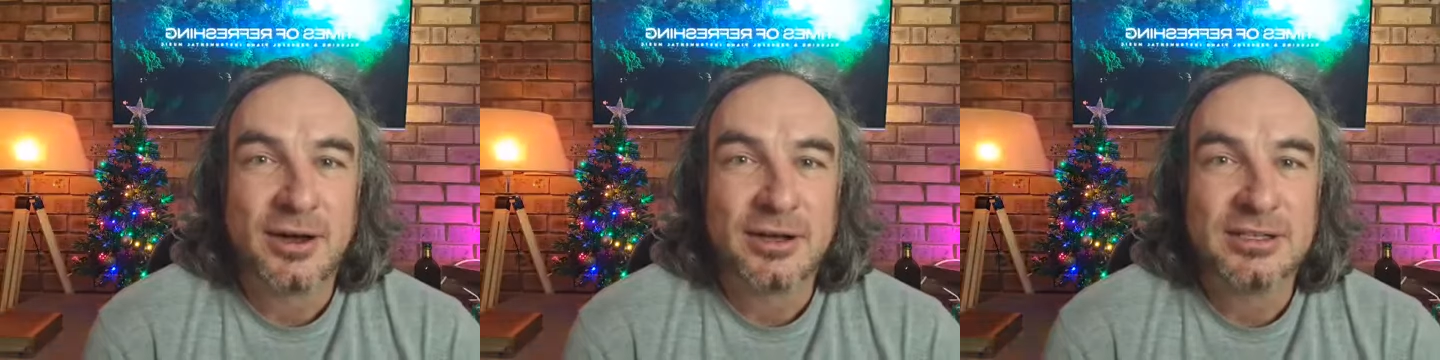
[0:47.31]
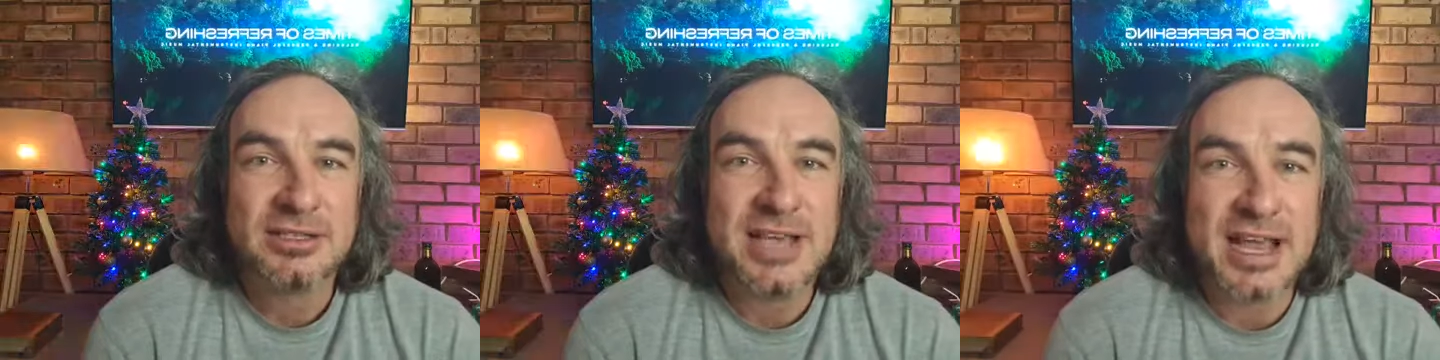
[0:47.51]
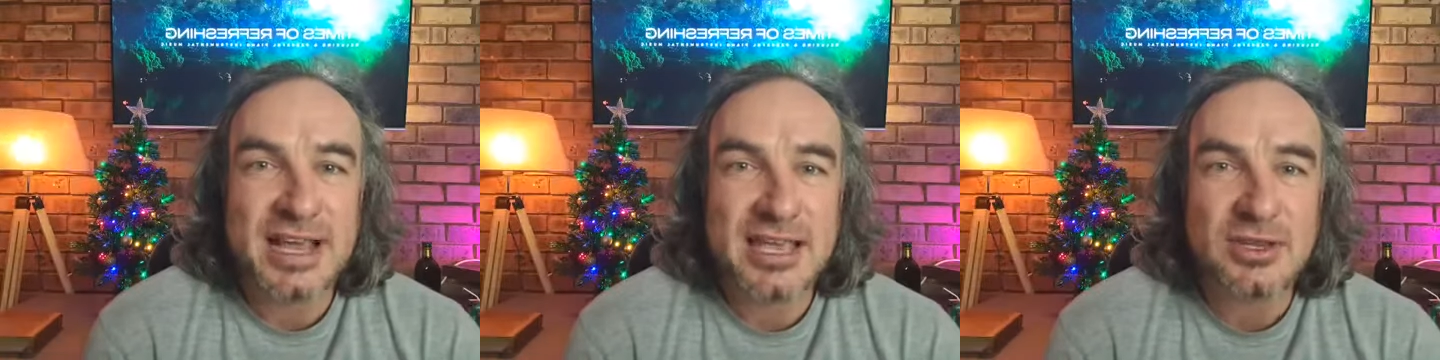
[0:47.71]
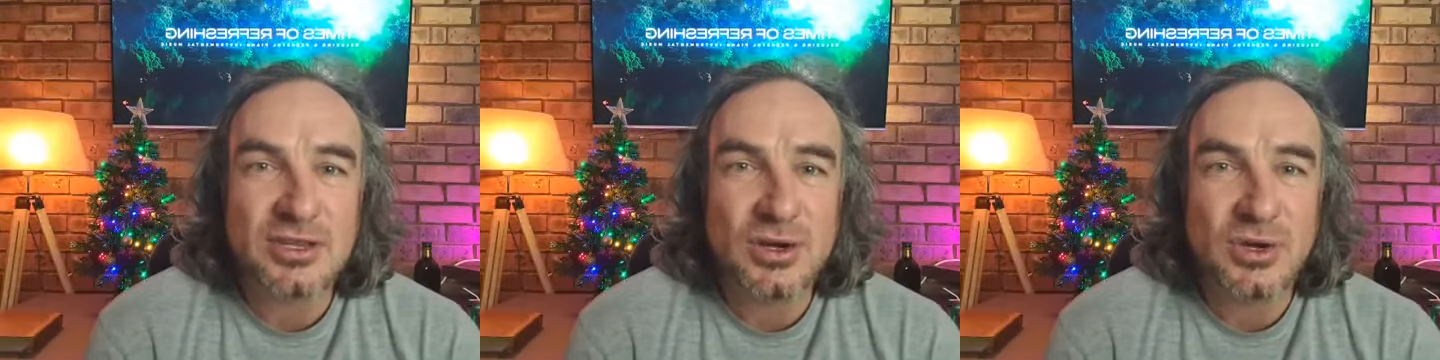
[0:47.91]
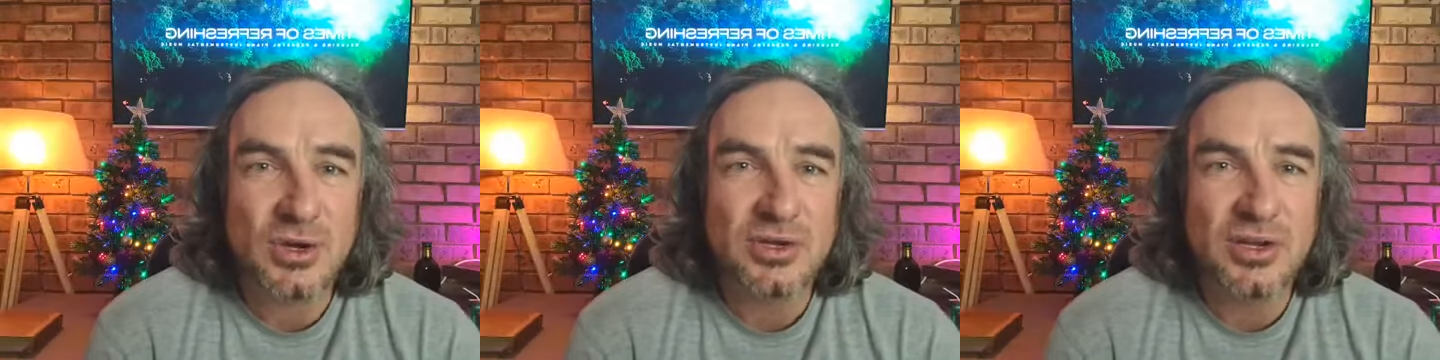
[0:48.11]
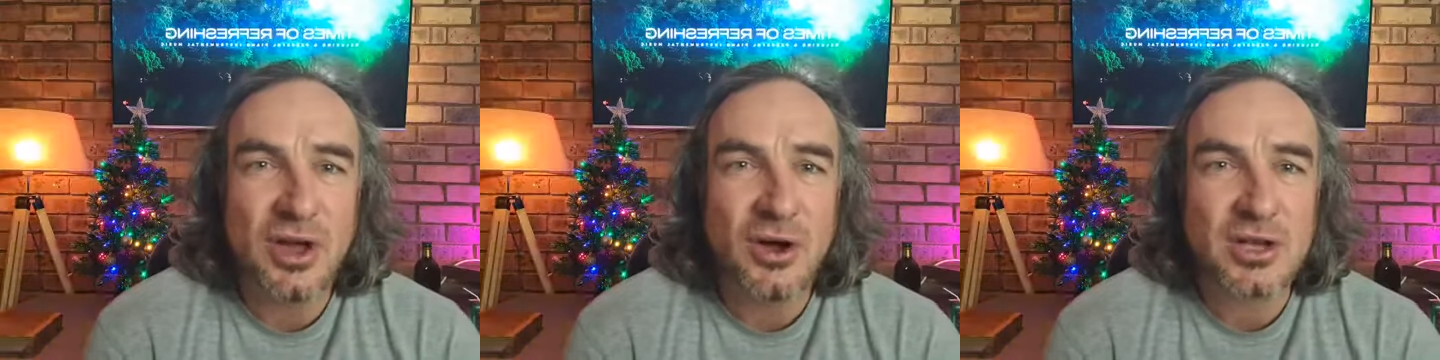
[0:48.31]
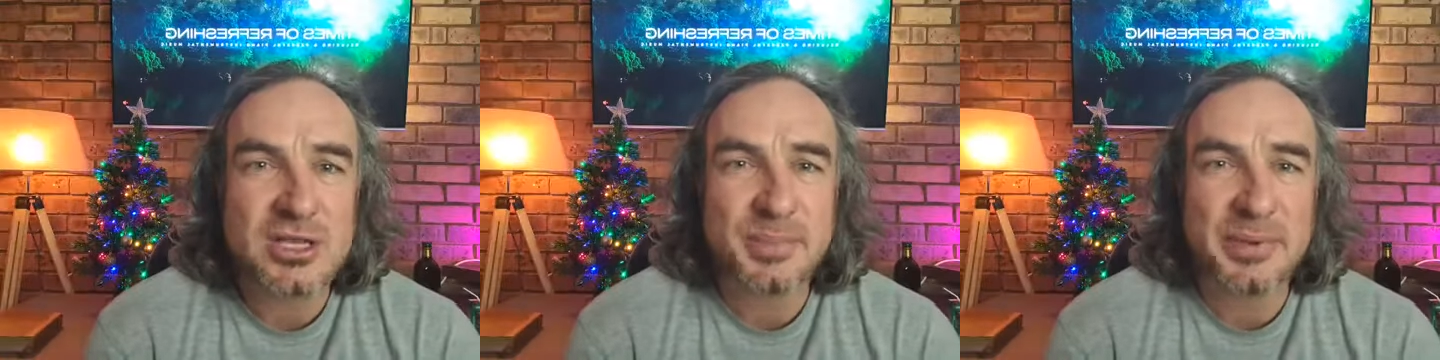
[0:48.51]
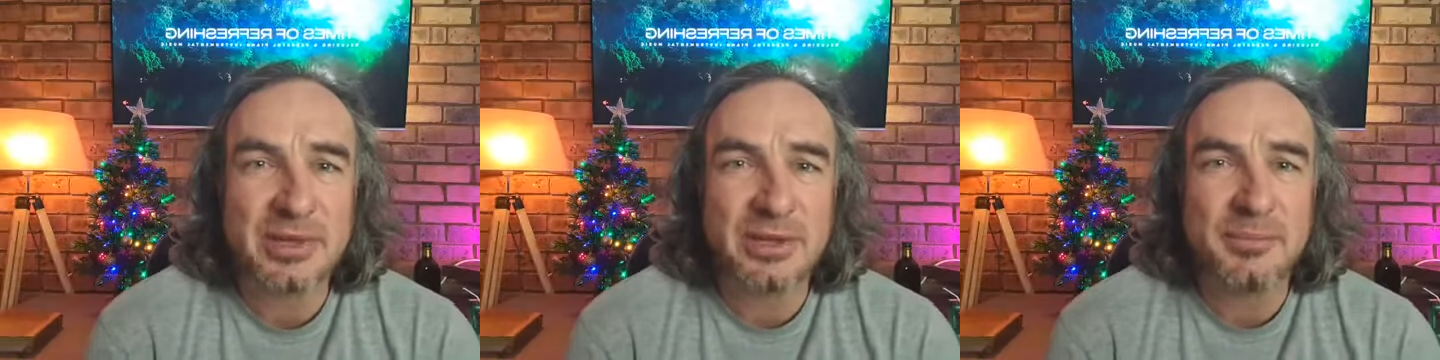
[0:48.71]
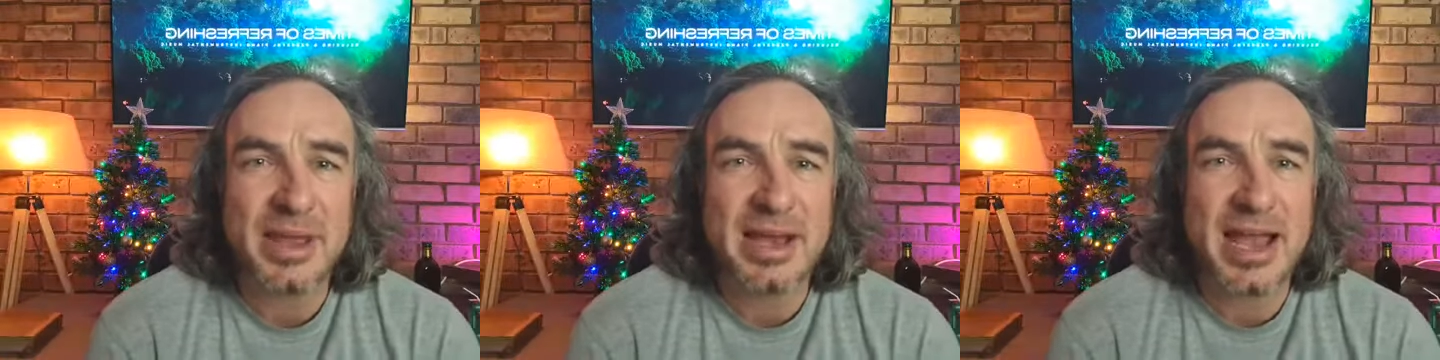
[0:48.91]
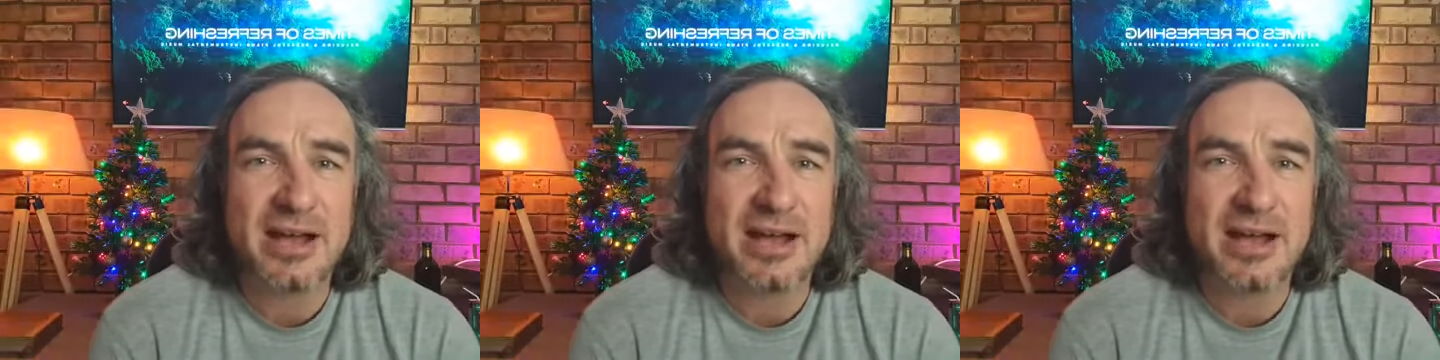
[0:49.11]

Jackie Tron, hospital bed.